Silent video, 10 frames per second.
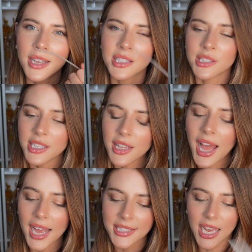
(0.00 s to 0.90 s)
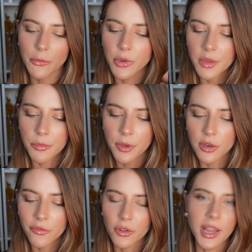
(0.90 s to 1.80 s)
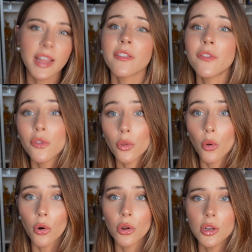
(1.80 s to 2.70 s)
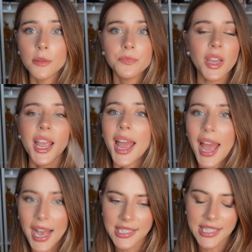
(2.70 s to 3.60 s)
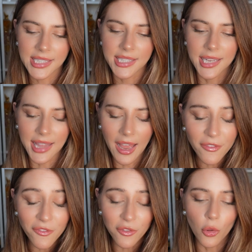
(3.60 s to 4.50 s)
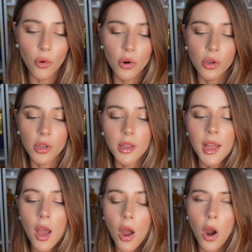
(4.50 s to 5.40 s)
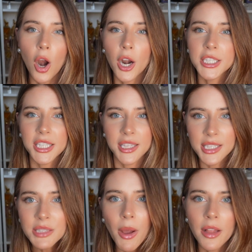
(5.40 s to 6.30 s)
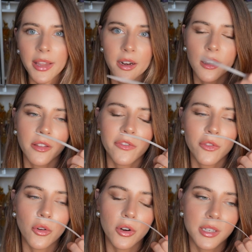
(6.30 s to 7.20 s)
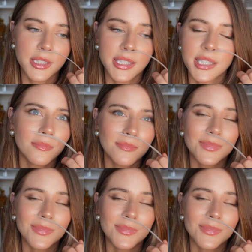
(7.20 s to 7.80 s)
It still has that really beautiful like floral essence, like that floral heart, the spotlight on the florals.